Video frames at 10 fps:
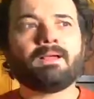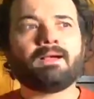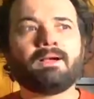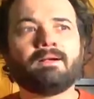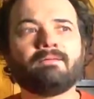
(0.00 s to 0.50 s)

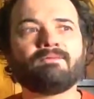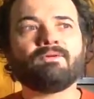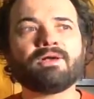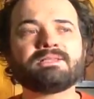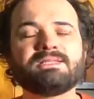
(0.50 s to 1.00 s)
Uh,
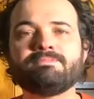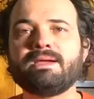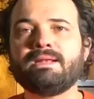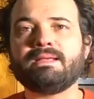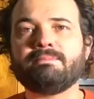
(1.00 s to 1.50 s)
for us, it's
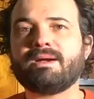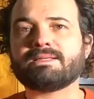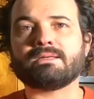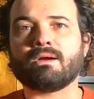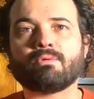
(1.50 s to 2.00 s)
mainly
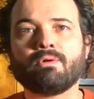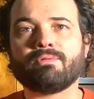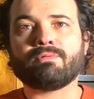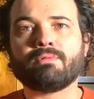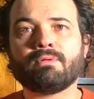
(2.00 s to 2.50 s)
impacting our
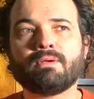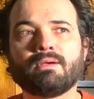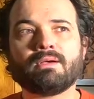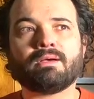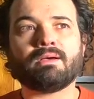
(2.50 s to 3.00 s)
growth.
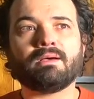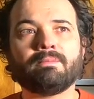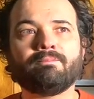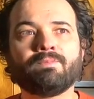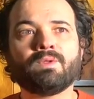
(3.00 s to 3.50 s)

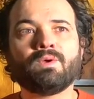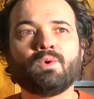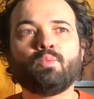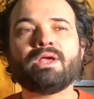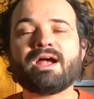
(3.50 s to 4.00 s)
Um,
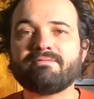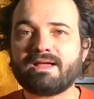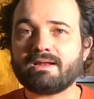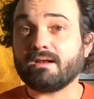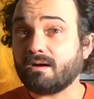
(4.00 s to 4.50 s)
we
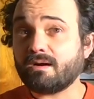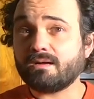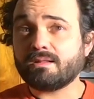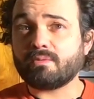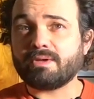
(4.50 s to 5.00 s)
have that luck
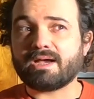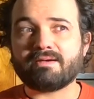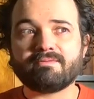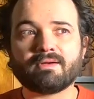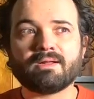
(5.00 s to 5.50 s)
that we
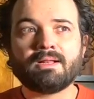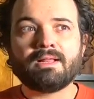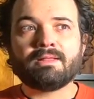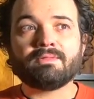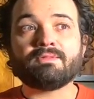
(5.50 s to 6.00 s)
have, uh,
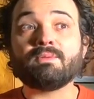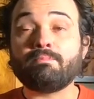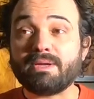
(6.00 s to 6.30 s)
the, the